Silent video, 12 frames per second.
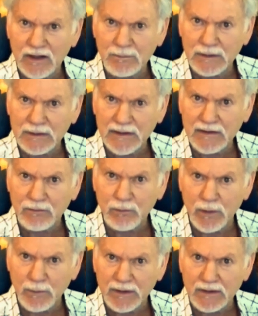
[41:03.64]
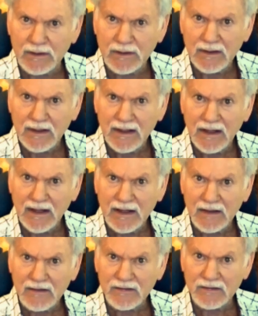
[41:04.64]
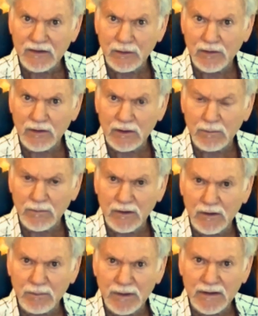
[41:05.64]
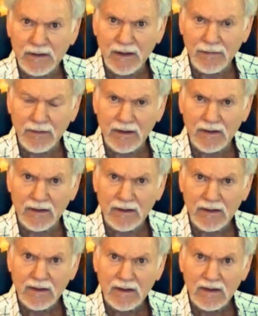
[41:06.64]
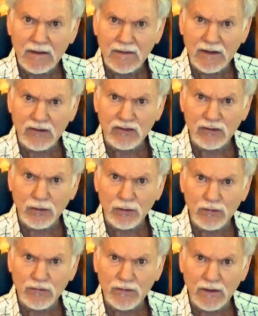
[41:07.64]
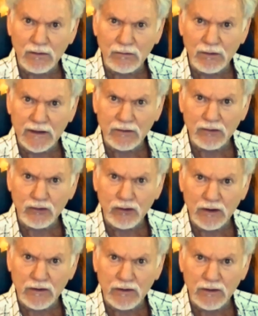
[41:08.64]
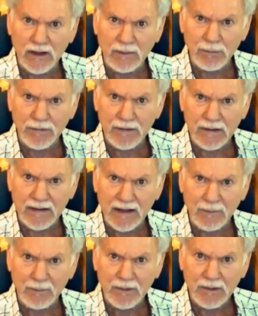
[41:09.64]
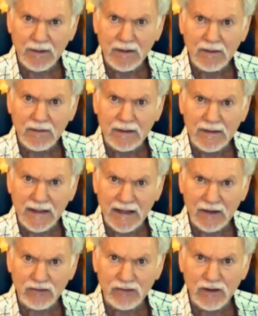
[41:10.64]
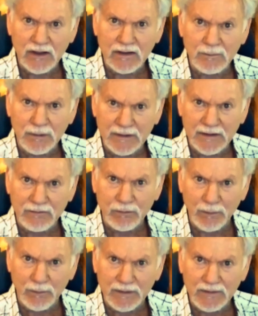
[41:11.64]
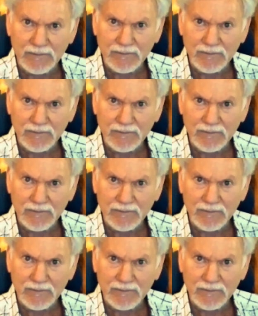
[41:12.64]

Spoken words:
believe women, and so there can be nothing that shows a greater gender empathy gap than hashtag believe women.